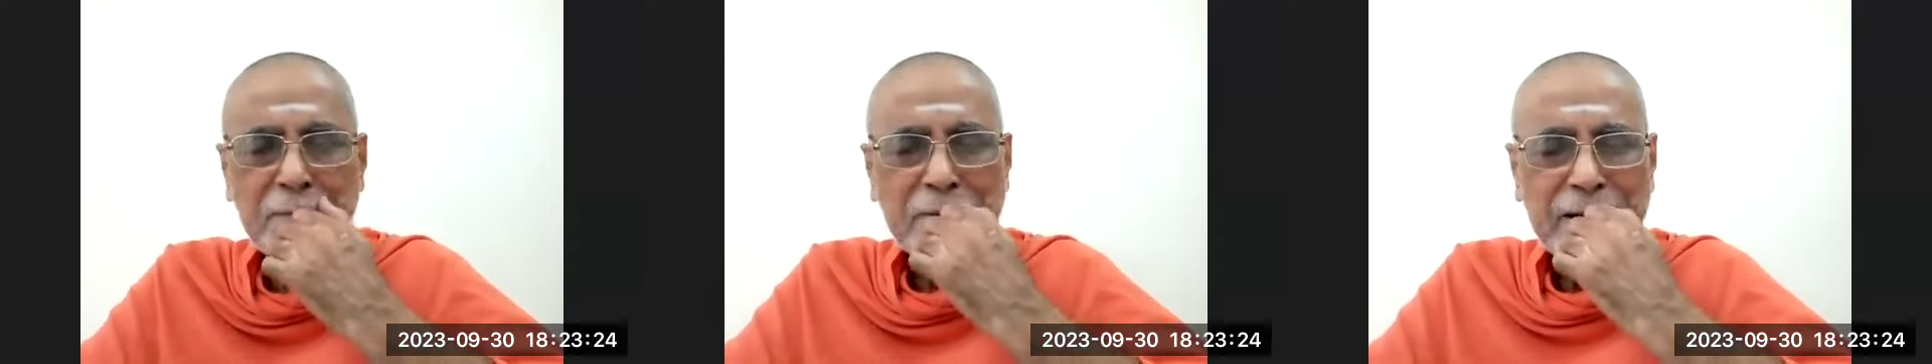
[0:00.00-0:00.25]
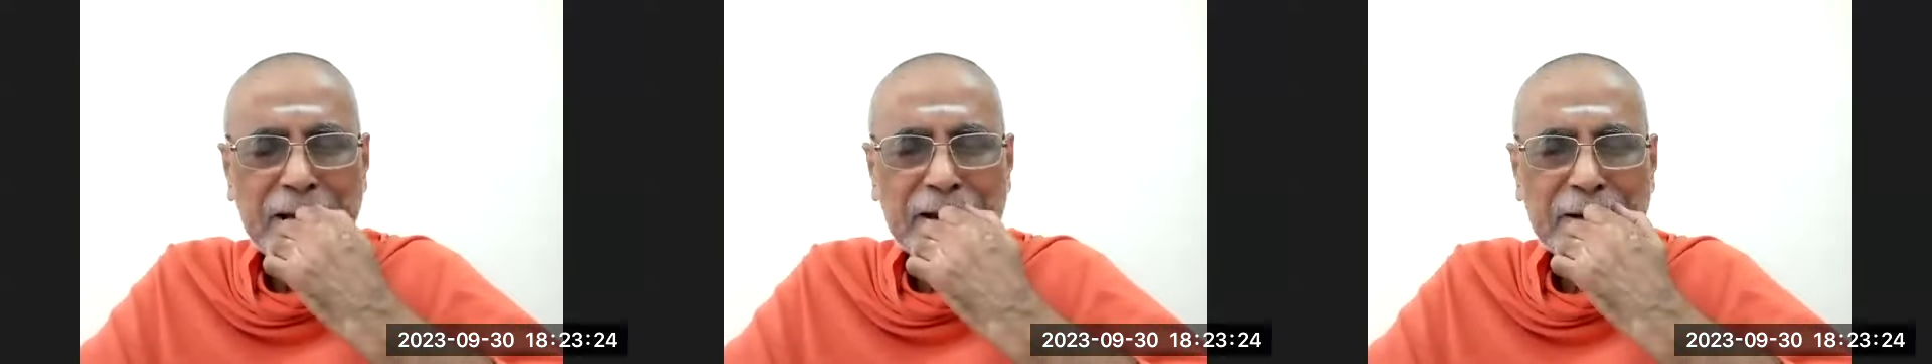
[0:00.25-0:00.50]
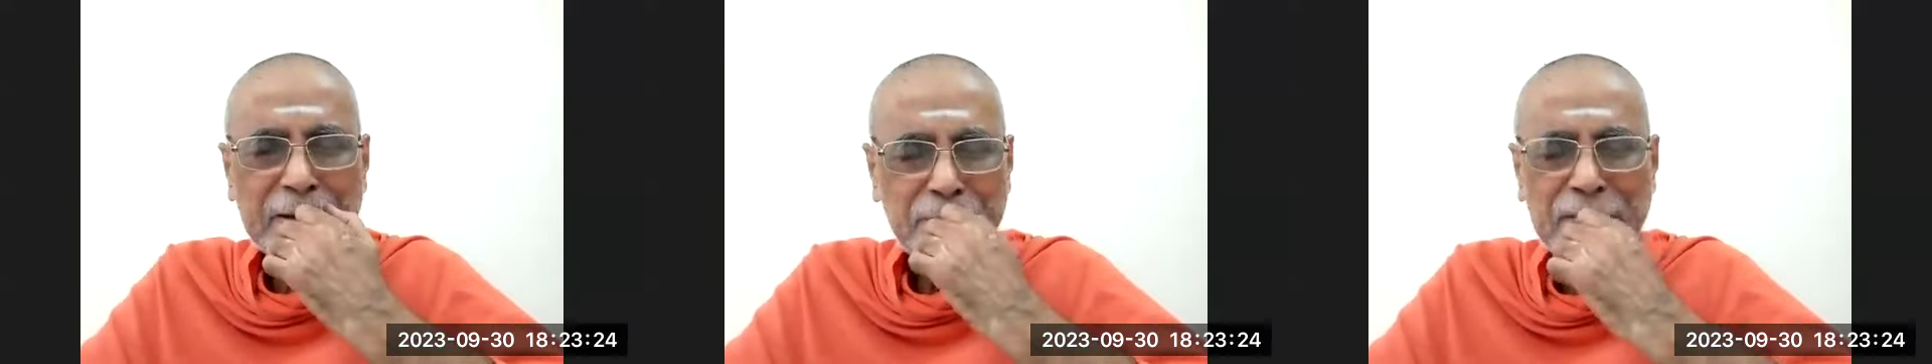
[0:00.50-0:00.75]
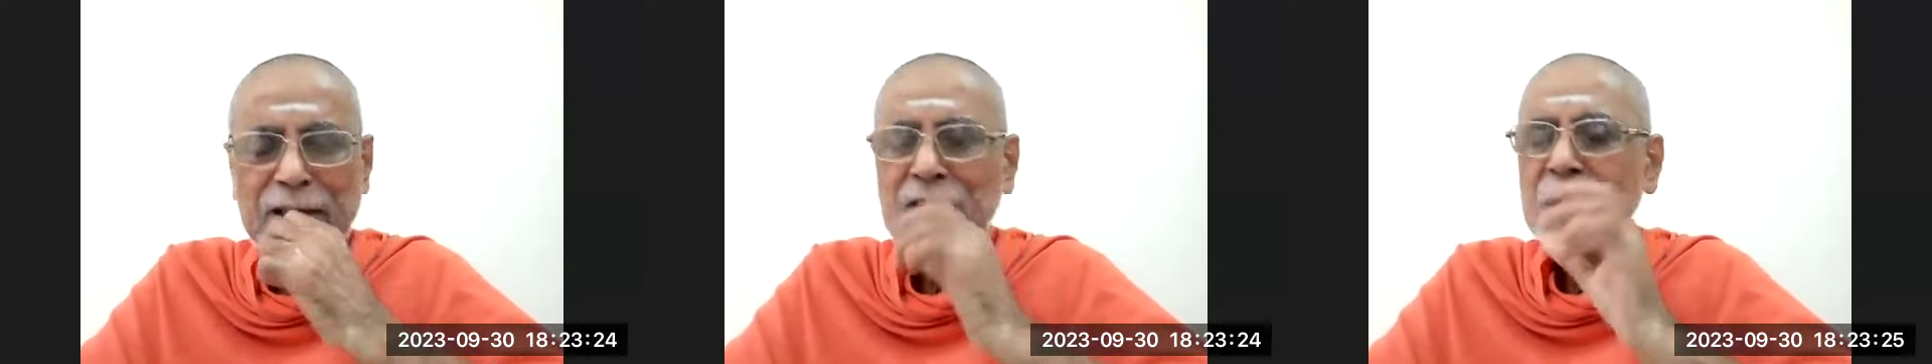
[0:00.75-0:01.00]
mind,
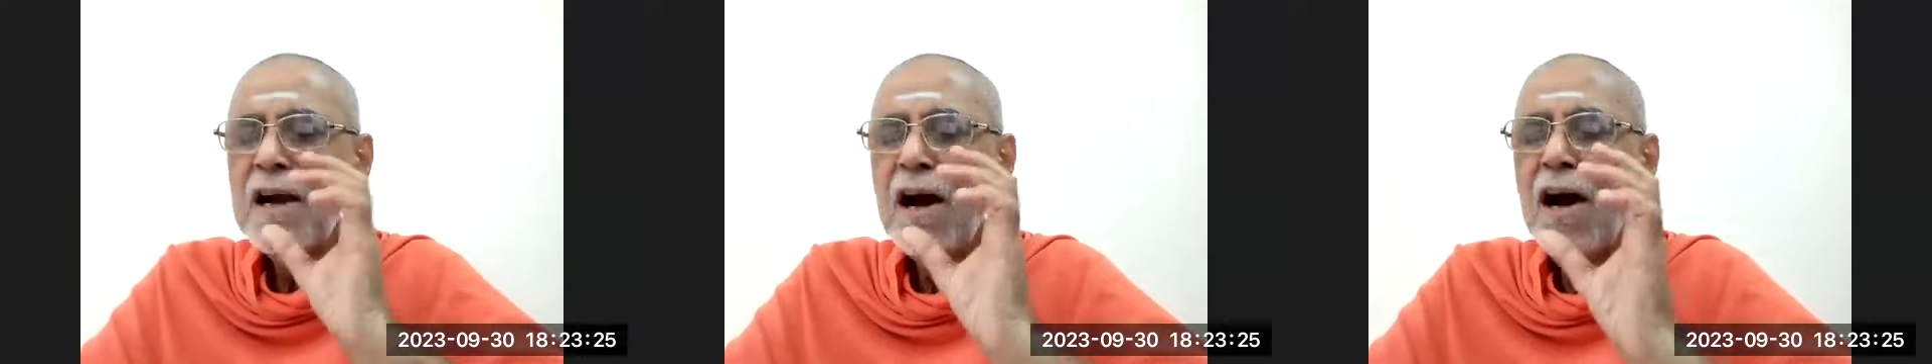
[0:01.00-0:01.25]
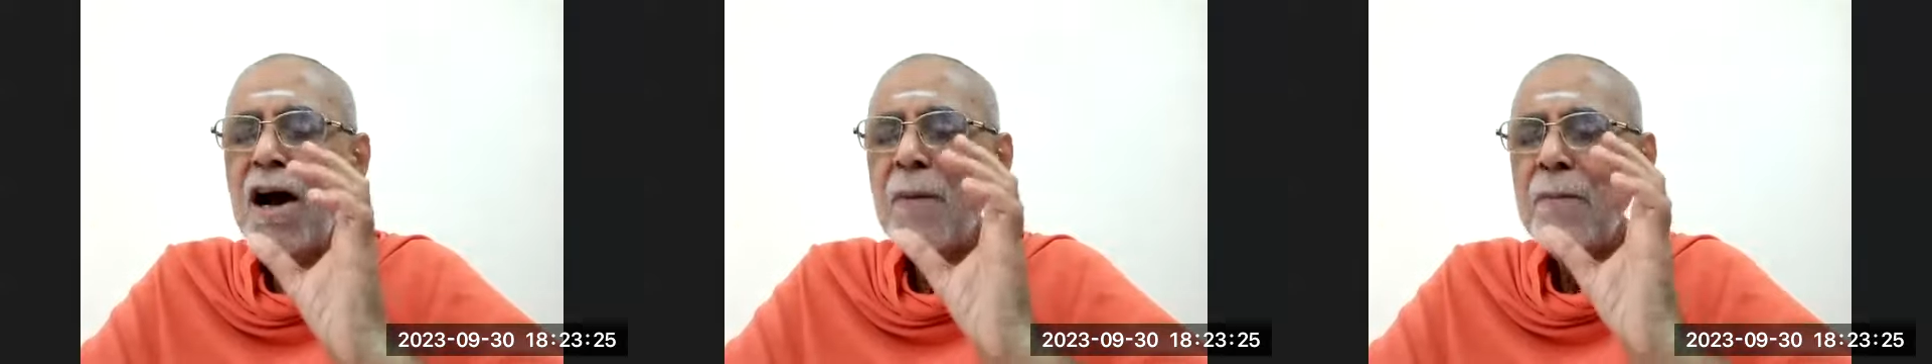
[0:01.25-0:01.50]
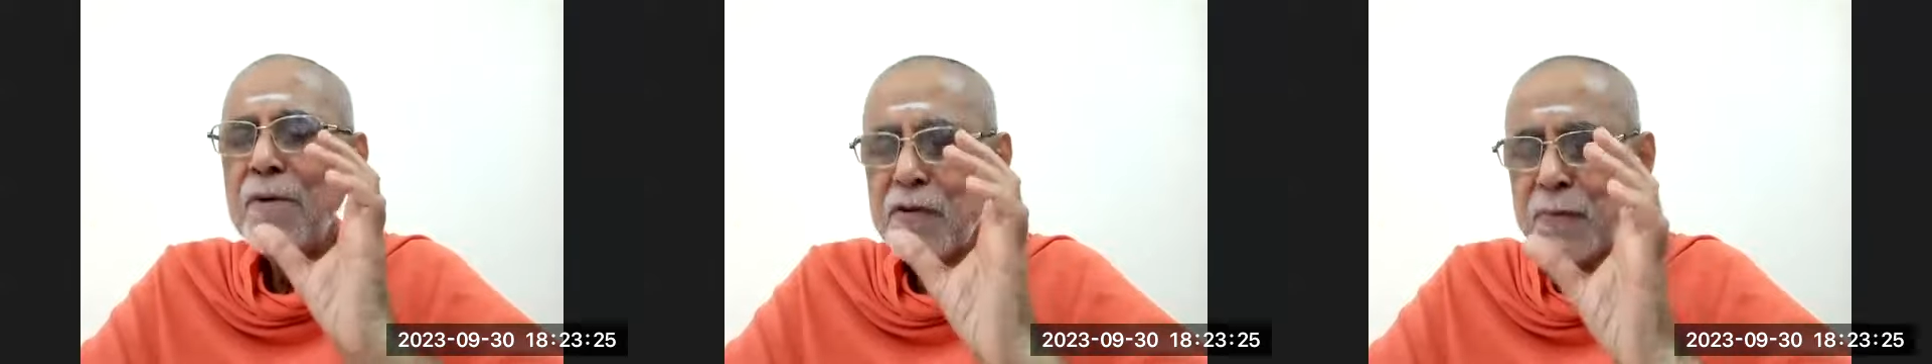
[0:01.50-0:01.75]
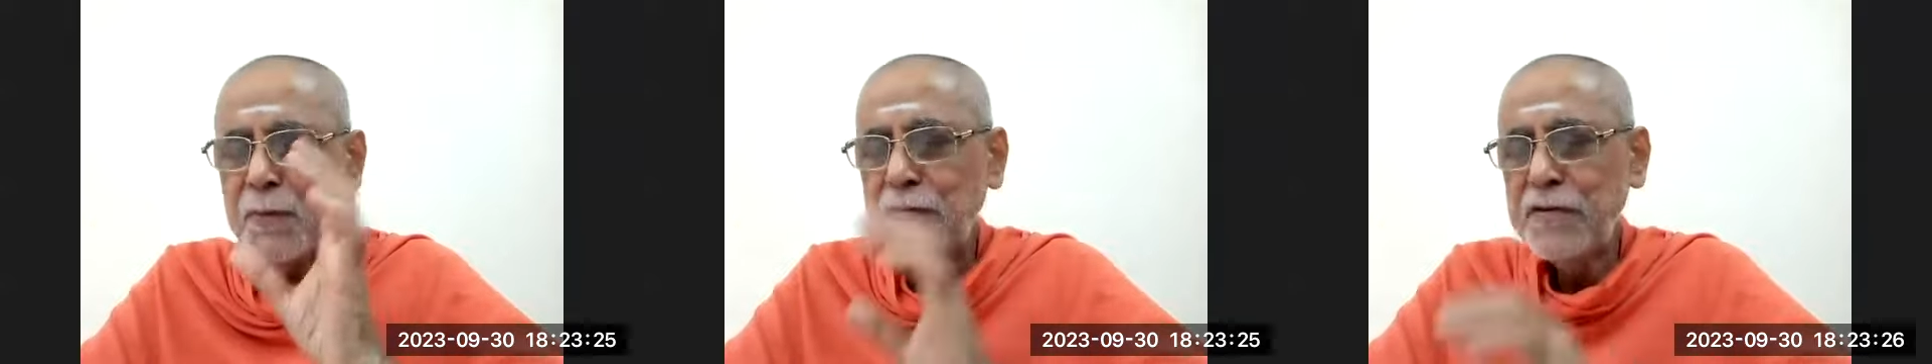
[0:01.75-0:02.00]
calm
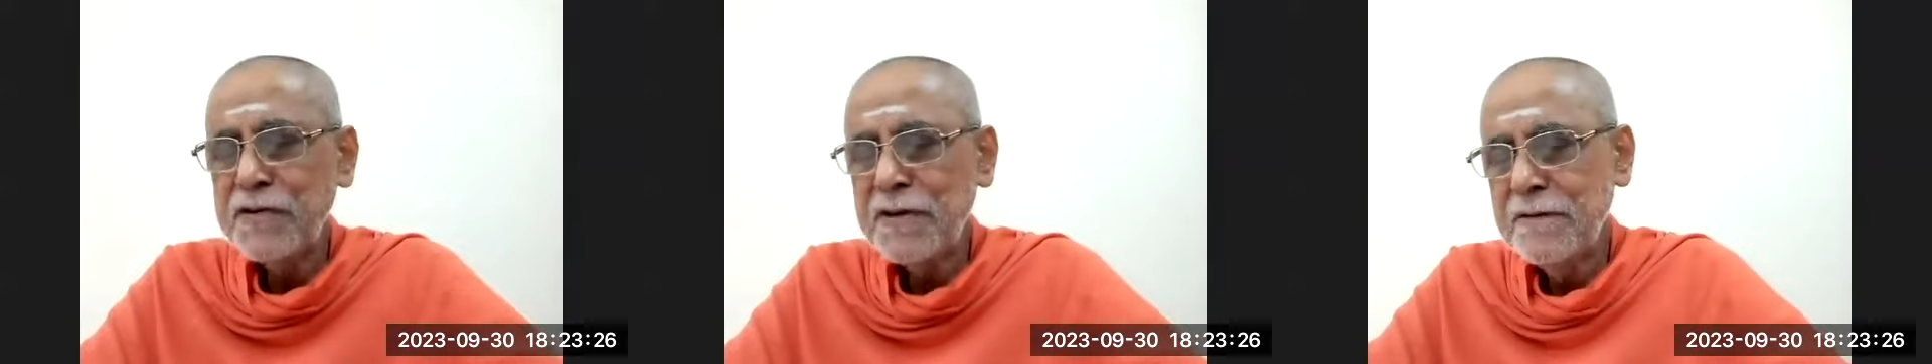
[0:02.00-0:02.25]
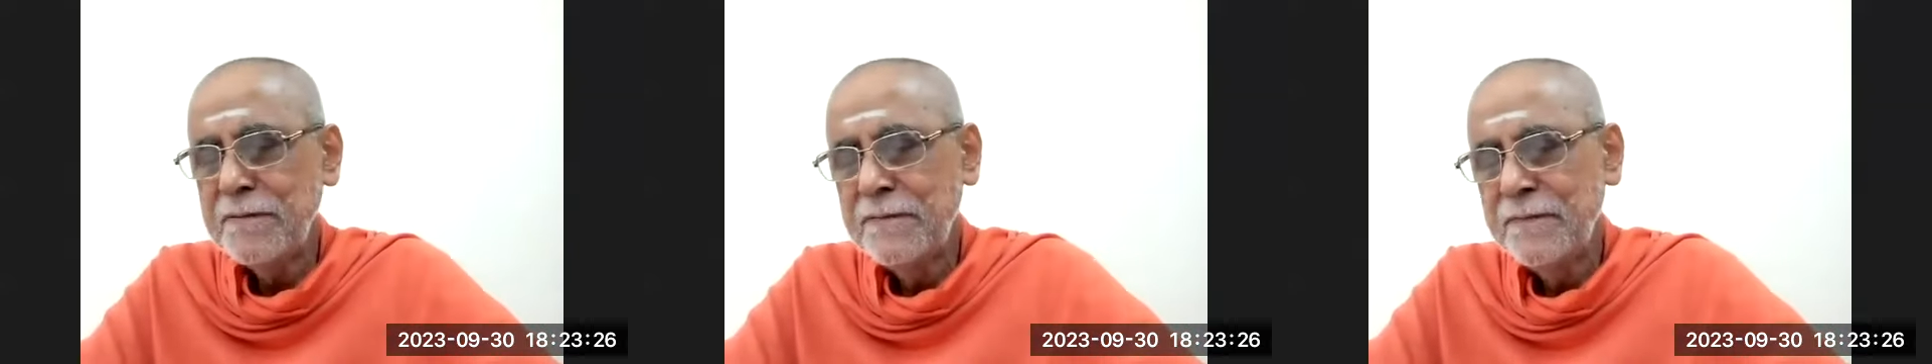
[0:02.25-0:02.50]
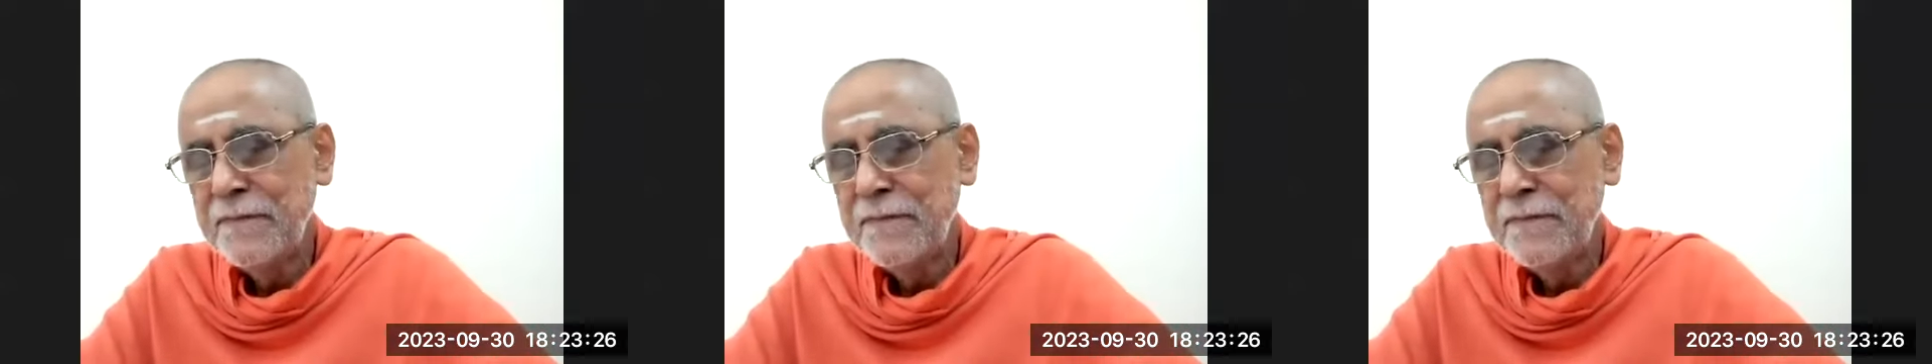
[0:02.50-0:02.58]
disposition,